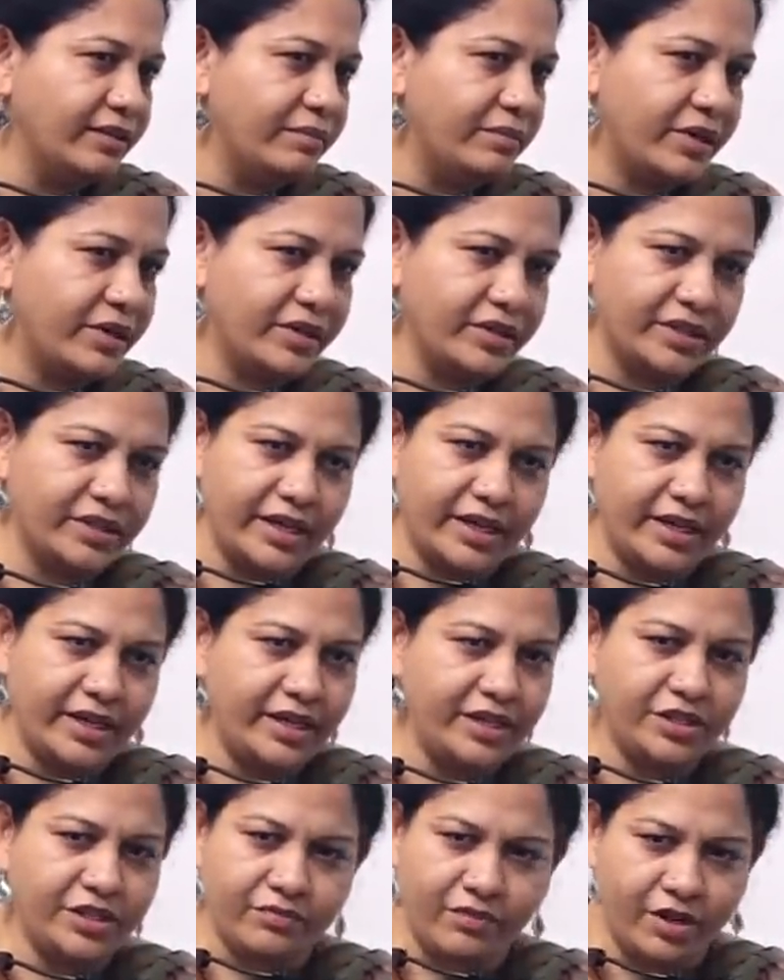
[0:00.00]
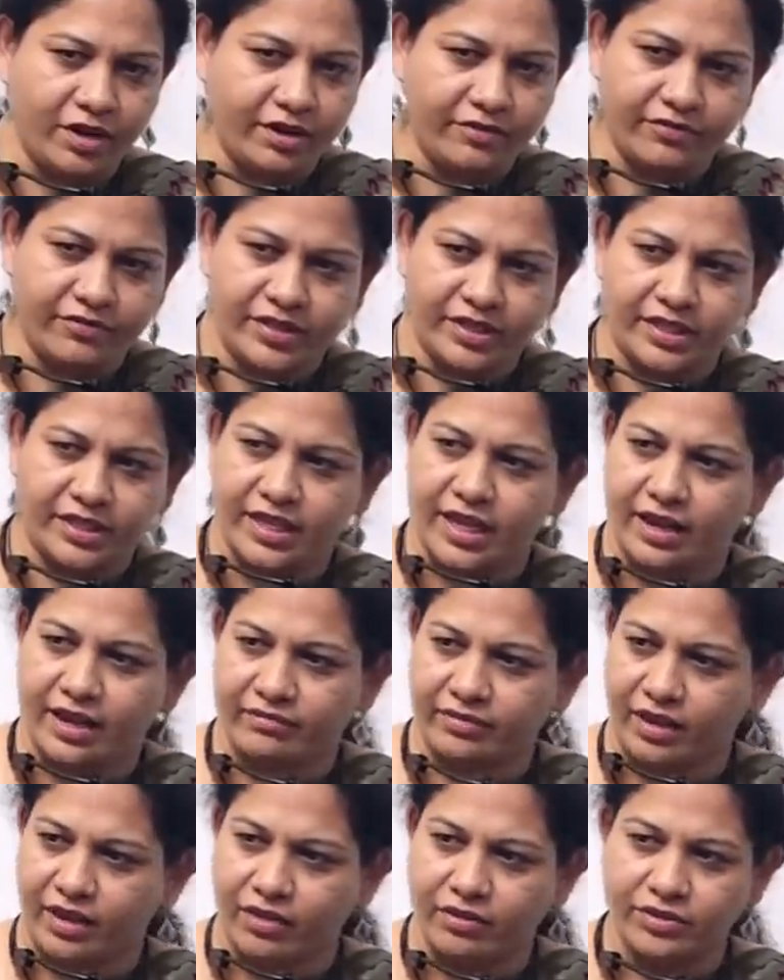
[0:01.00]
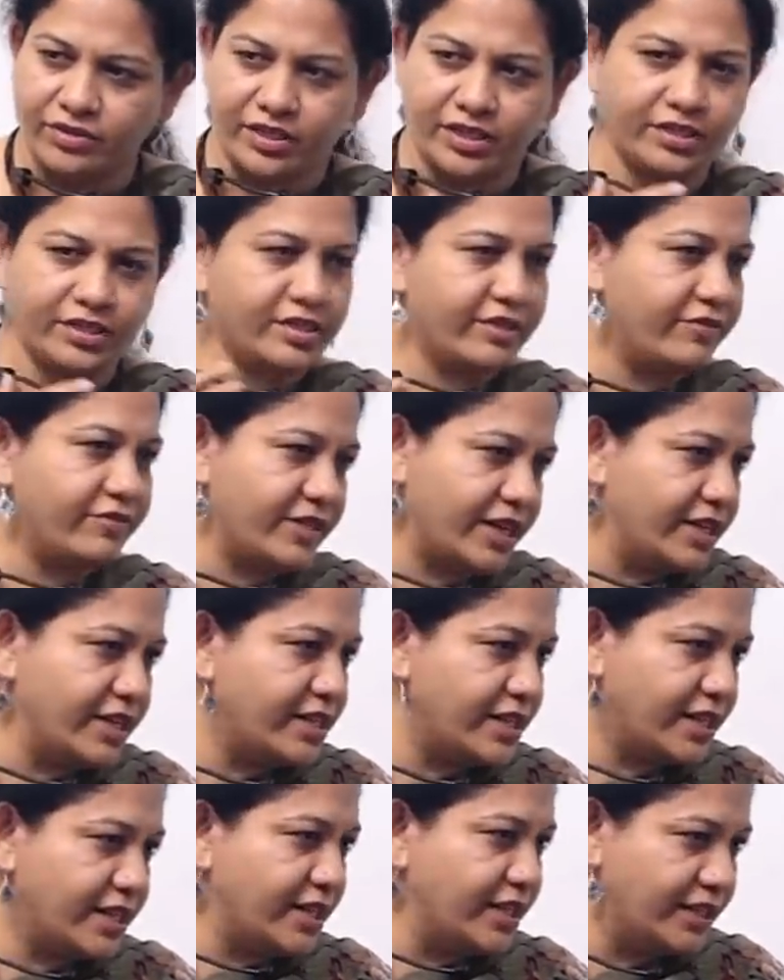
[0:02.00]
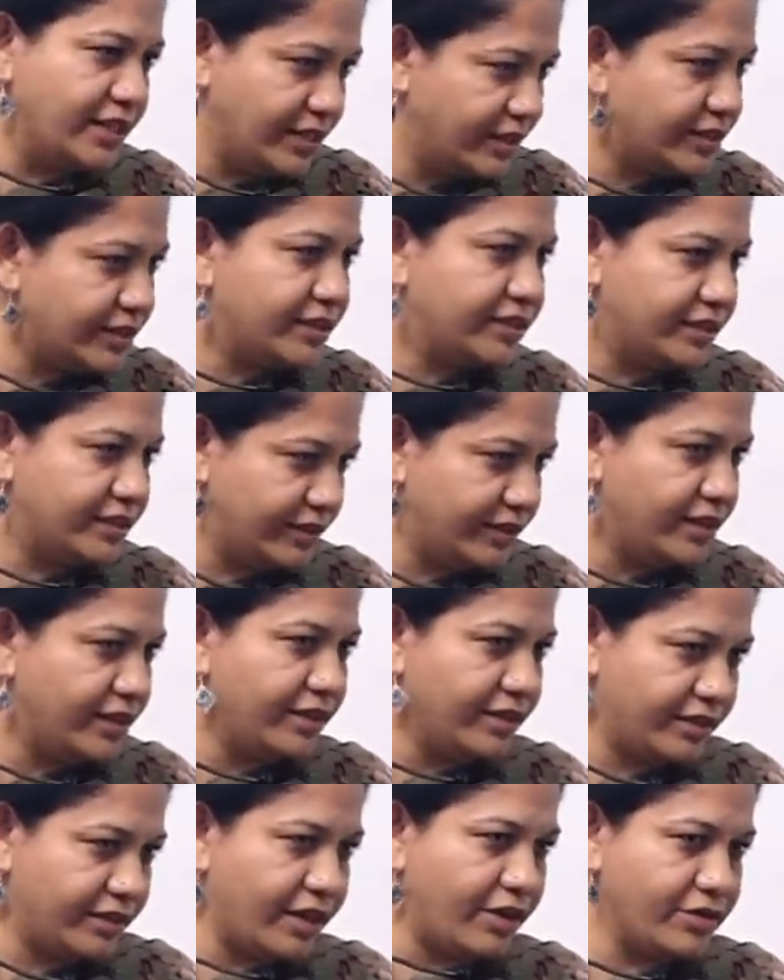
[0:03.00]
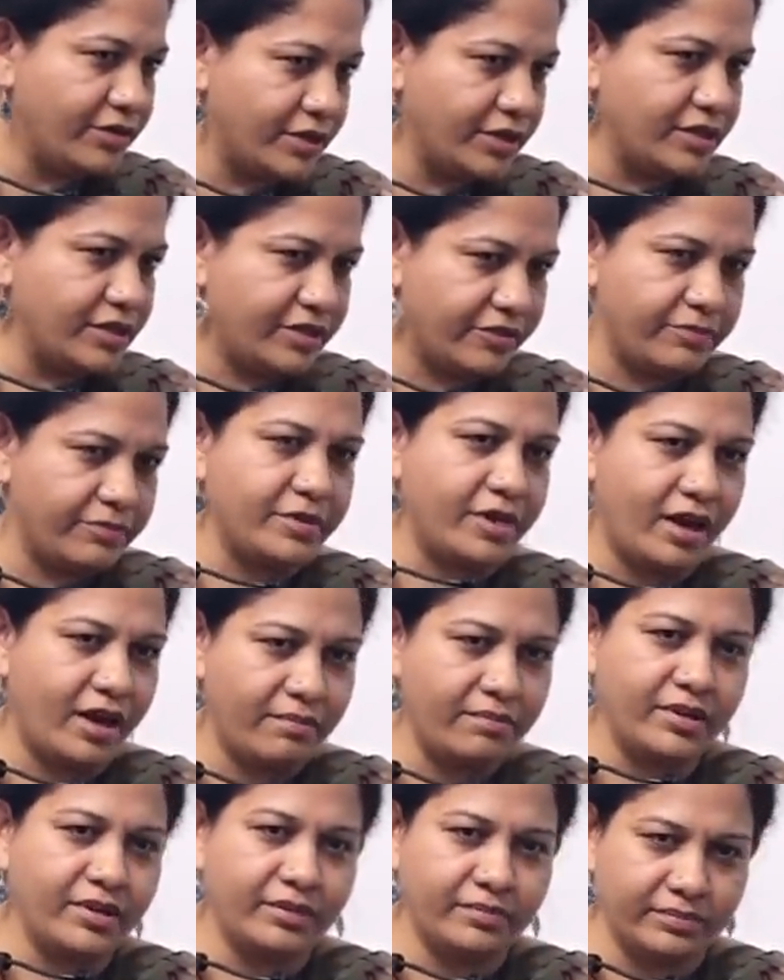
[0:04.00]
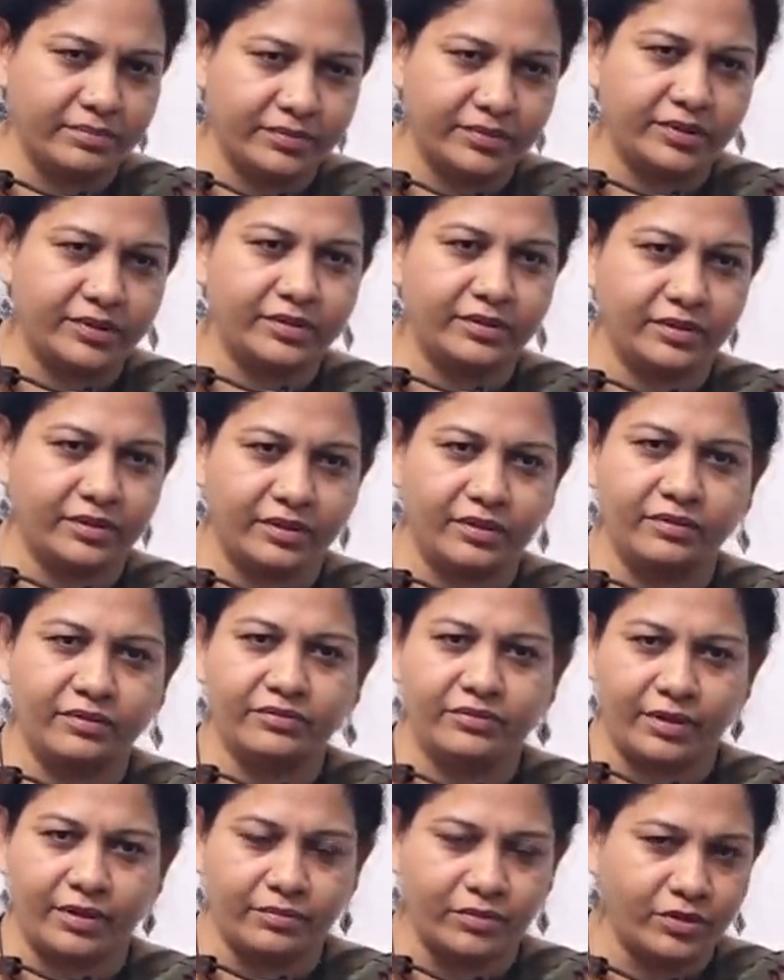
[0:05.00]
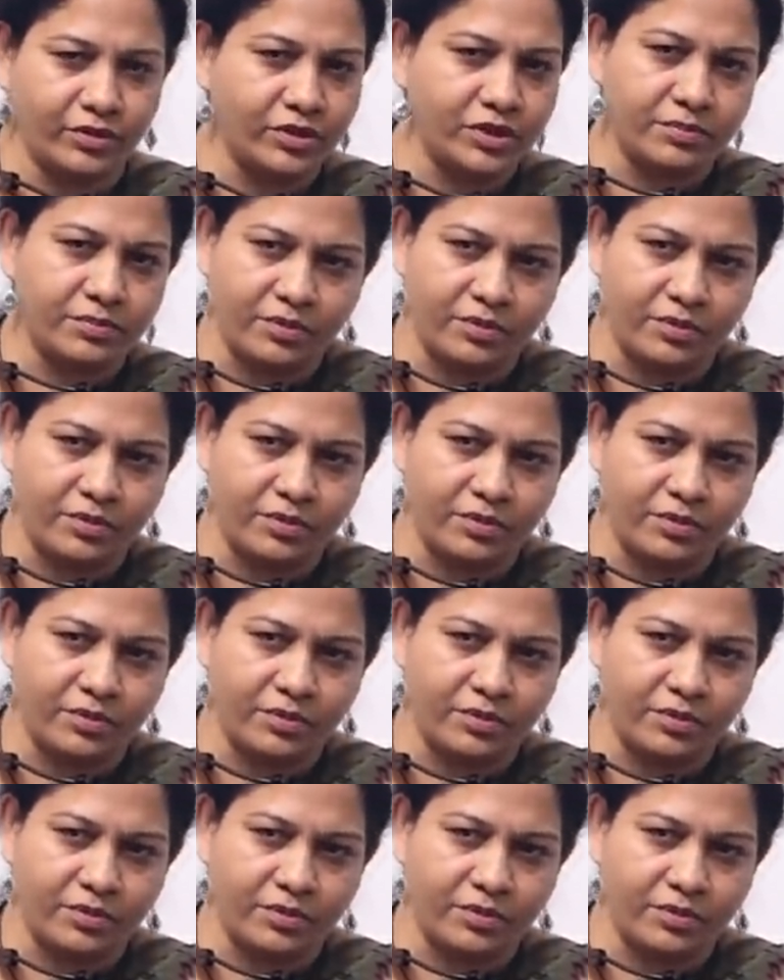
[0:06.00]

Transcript: because each one of us have thousands of tentacles thousands of problems. No, from those